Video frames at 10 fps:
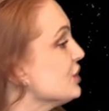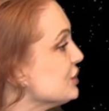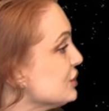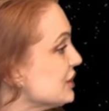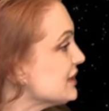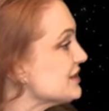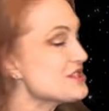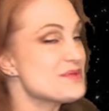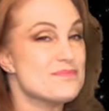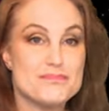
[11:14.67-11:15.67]
Look at
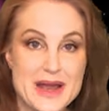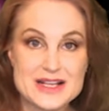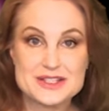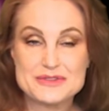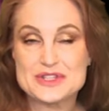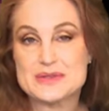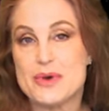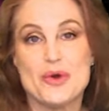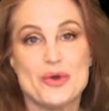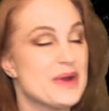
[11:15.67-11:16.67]
this massive
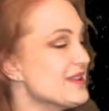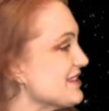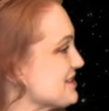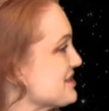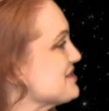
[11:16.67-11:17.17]
smoke ring that the